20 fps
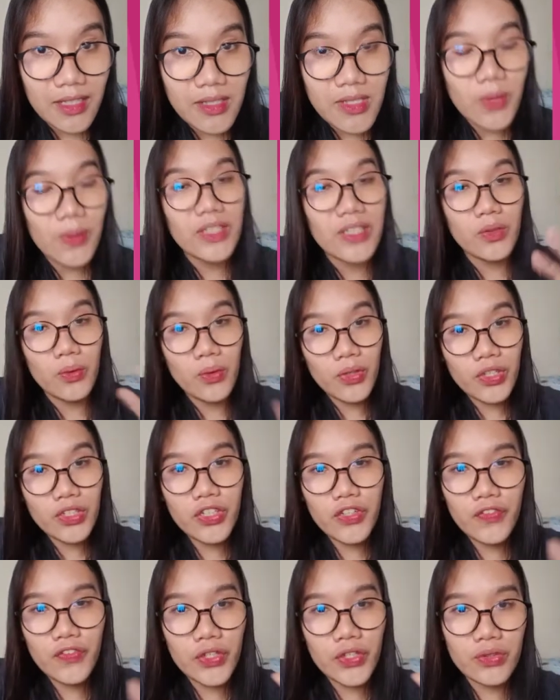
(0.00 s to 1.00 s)
So in
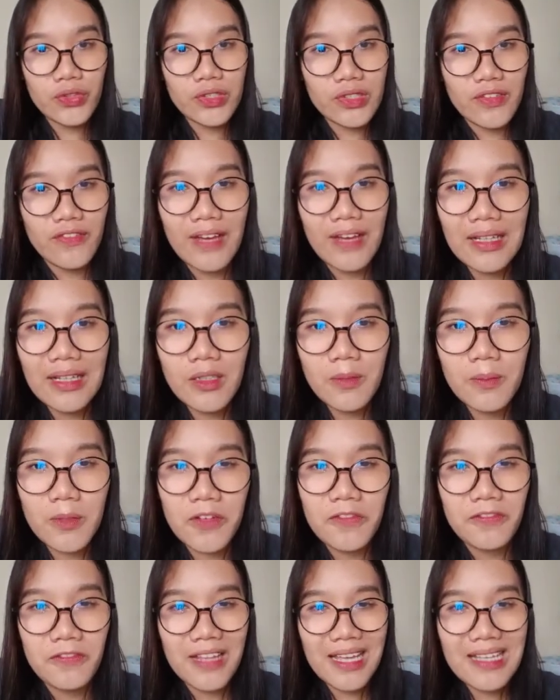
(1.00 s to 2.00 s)
order for you to develop your
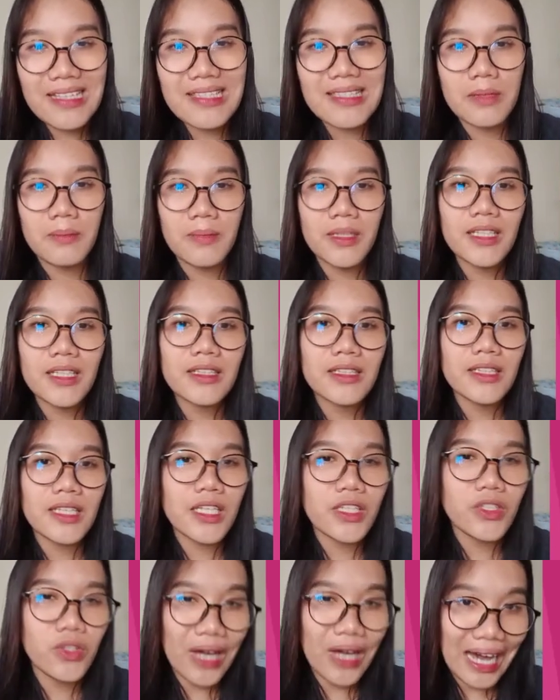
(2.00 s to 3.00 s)

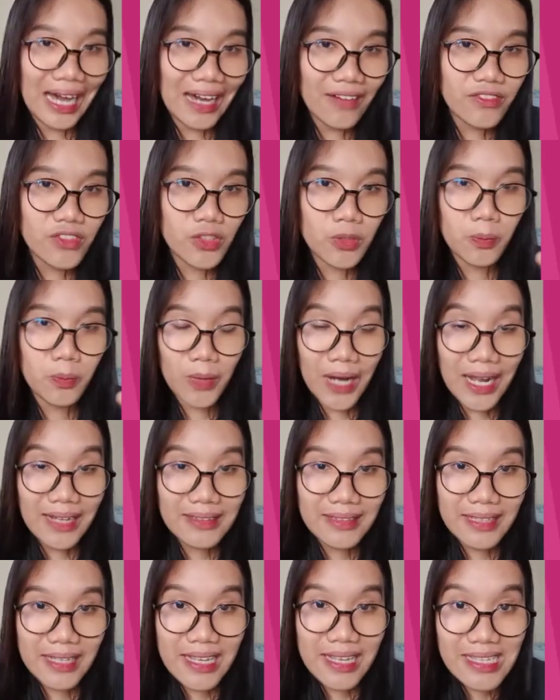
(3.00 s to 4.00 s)
flexibility, you have to
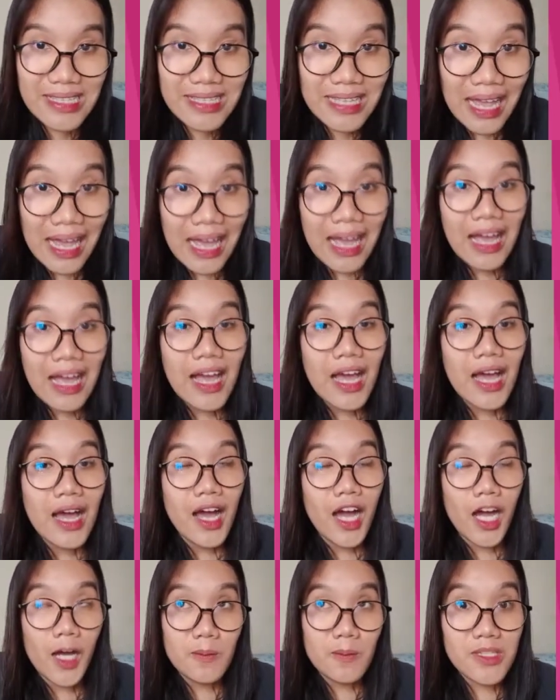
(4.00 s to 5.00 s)
practice
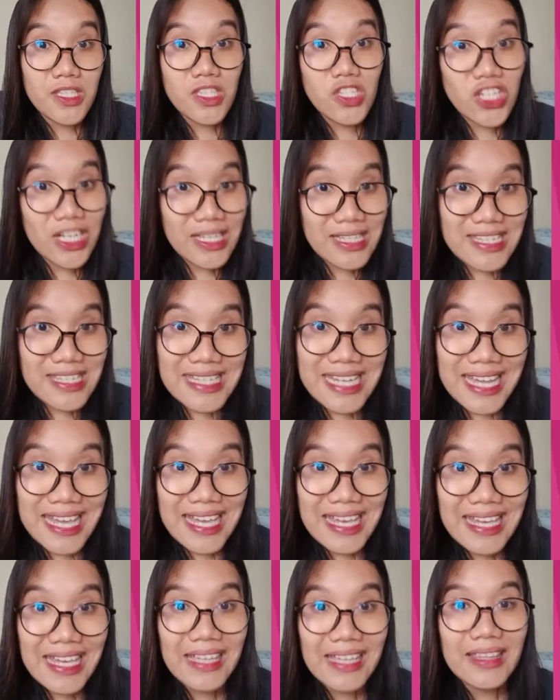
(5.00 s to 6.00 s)

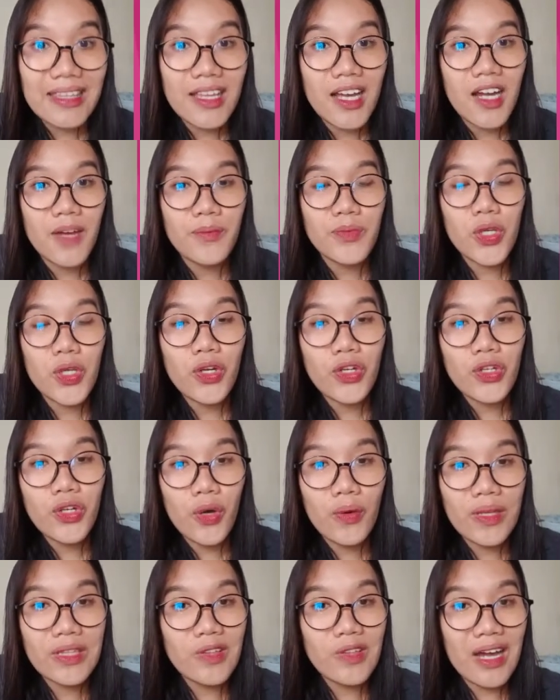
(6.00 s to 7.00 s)
stretching, and you're
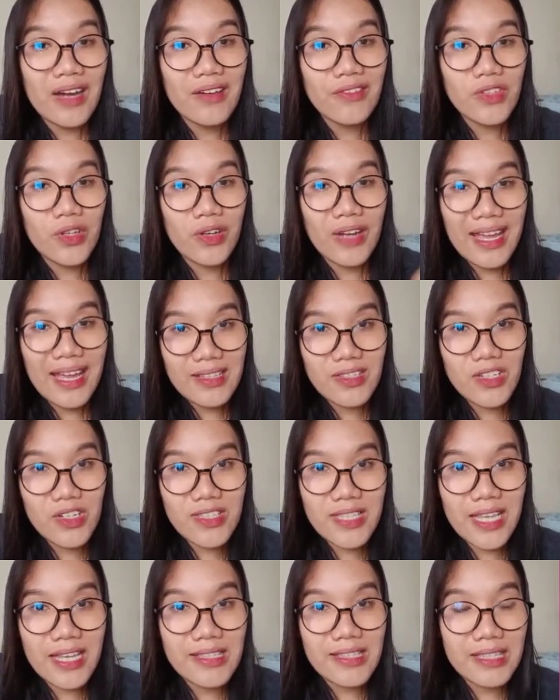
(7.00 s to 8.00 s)
going to have your
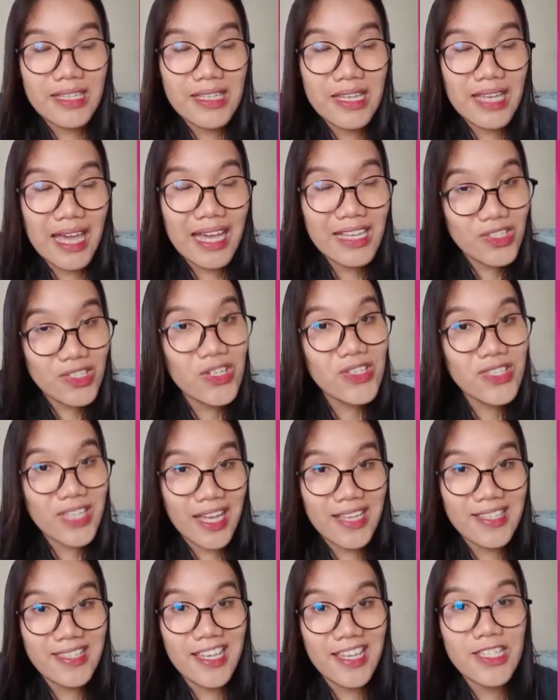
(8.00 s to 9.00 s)

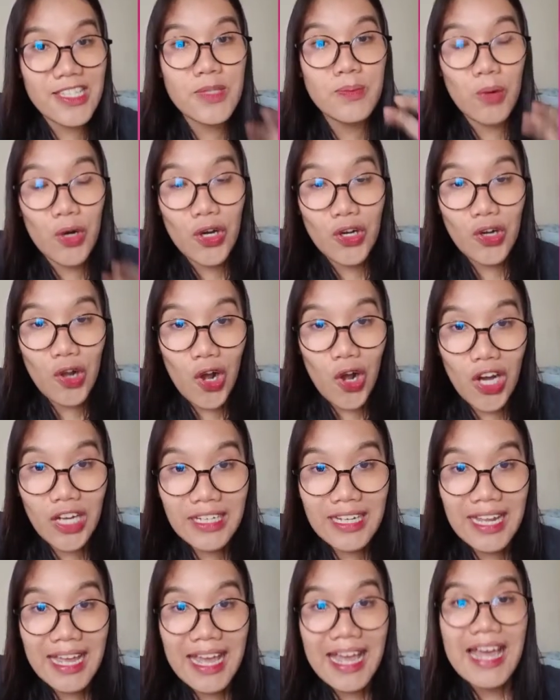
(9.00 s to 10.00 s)
exercises more
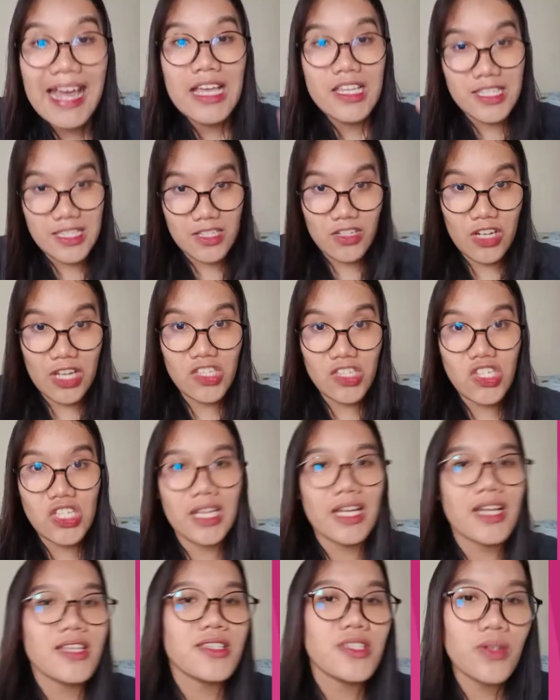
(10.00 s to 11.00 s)
on
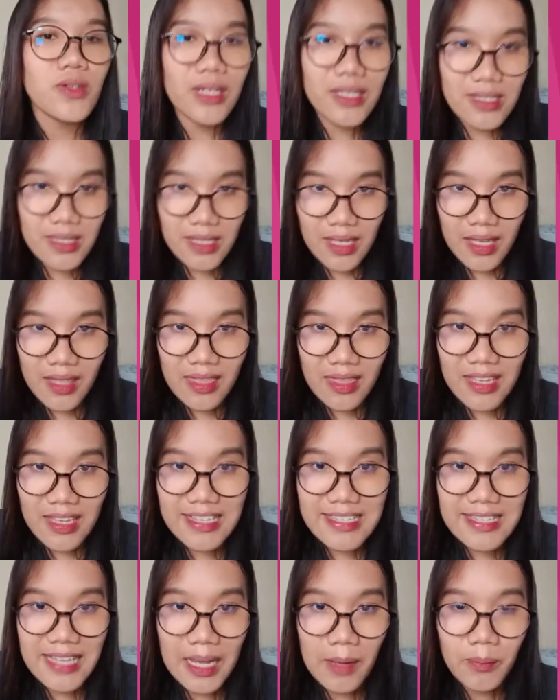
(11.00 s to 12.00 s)
stretching. As you can see in the
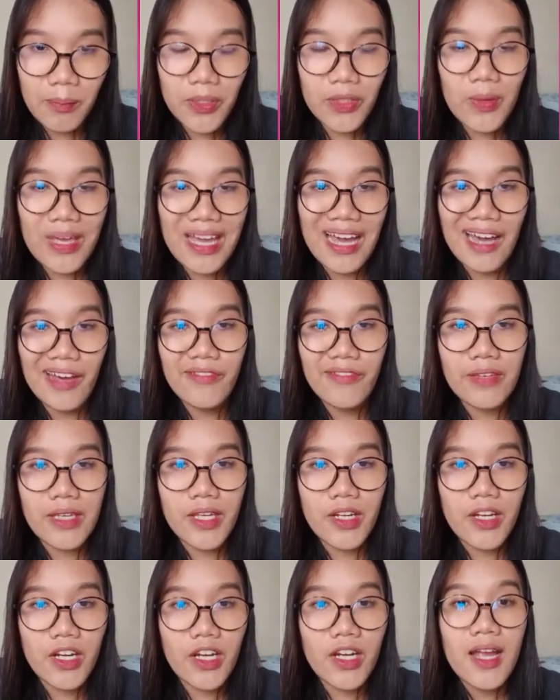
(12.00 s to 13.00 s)
example we have
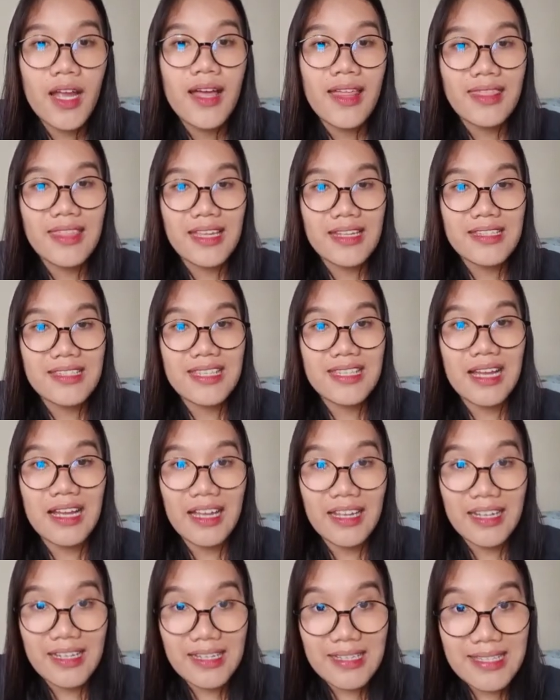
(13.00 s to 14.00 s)
here, that's
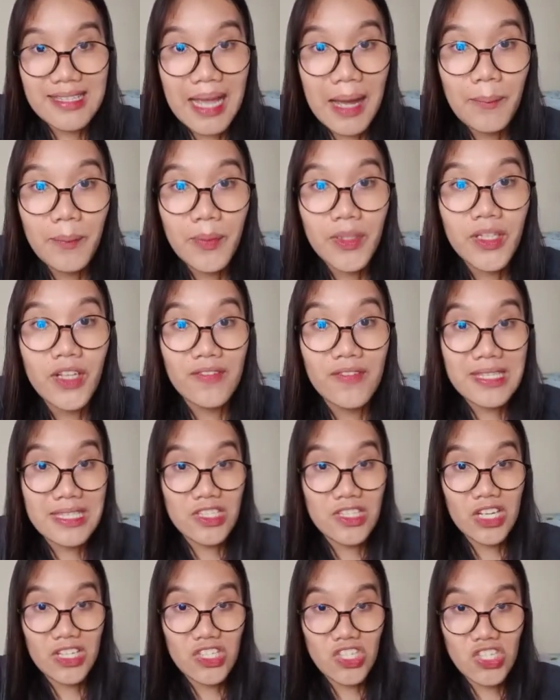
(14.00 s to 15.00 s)
an example of a
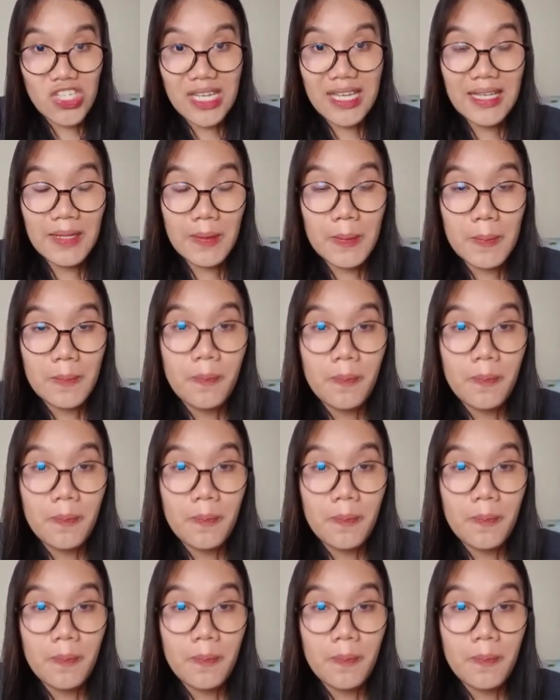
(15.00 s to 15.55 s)
stretching